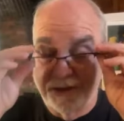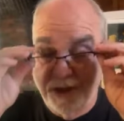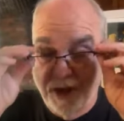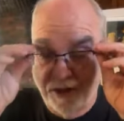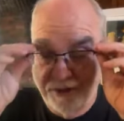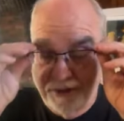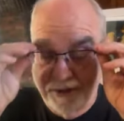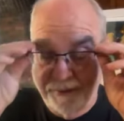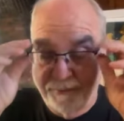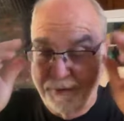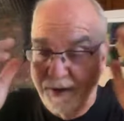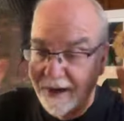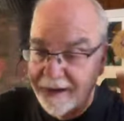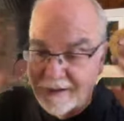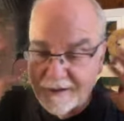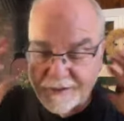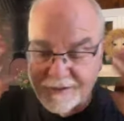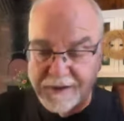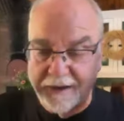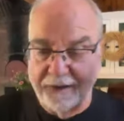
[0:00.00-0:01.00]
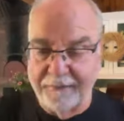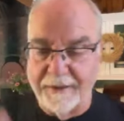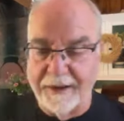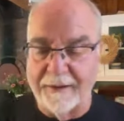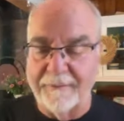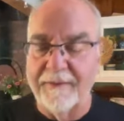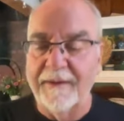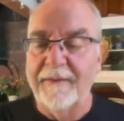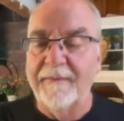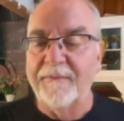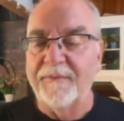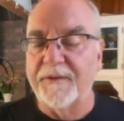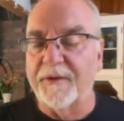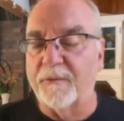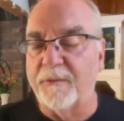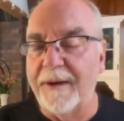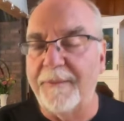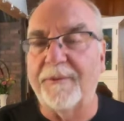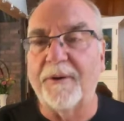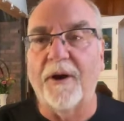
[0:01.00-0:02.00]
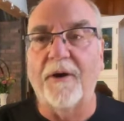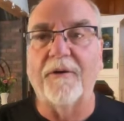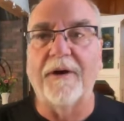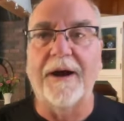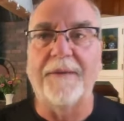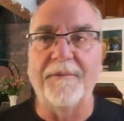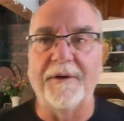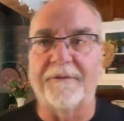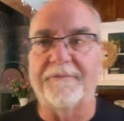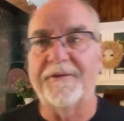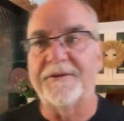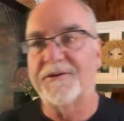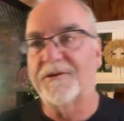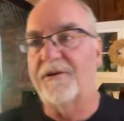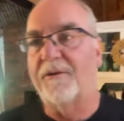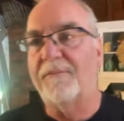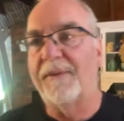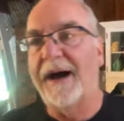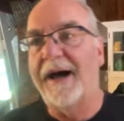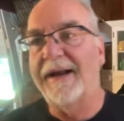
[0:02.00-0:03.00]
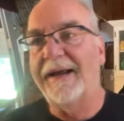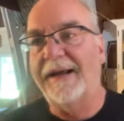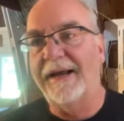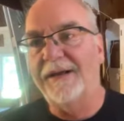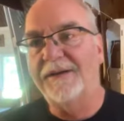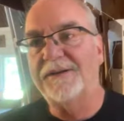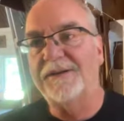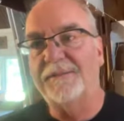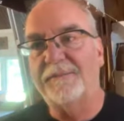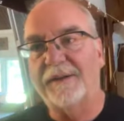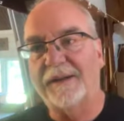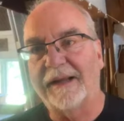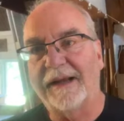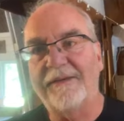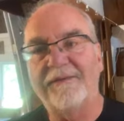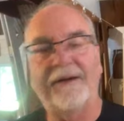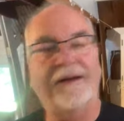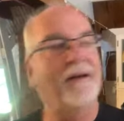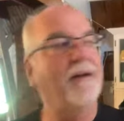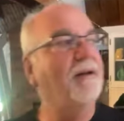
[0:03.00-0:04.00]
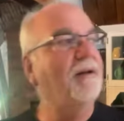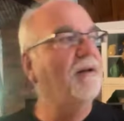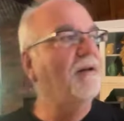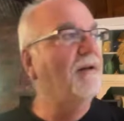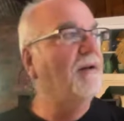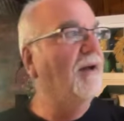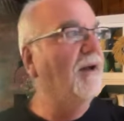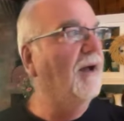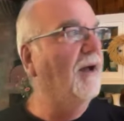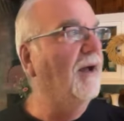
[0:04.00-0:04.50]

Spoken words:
to talk to the brain and the cerebellum to reprogram your physical body into believing